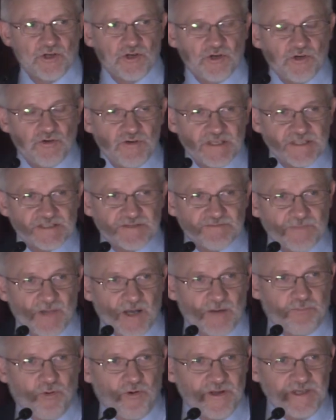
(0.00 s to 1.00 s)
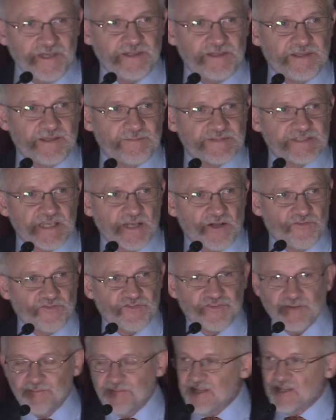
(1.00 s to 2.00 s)
who has appointed
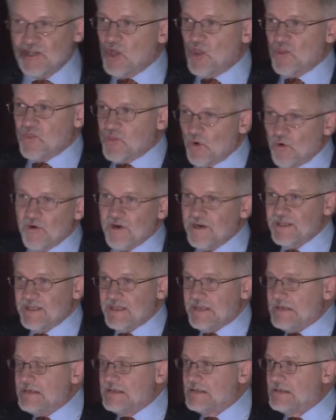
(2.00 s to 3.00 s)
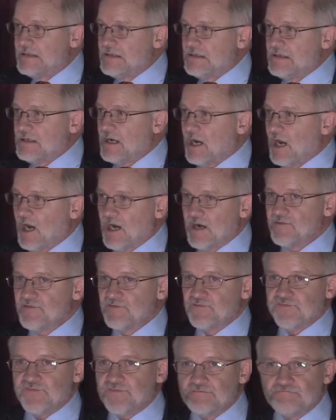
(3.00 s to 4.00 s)
themselves to be an authority
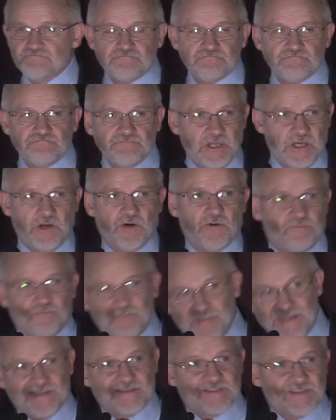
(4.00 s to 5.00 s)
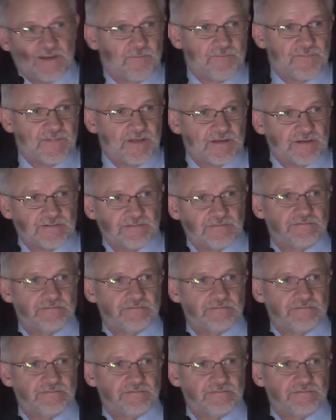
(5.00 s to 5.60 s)
of, you know, pick something.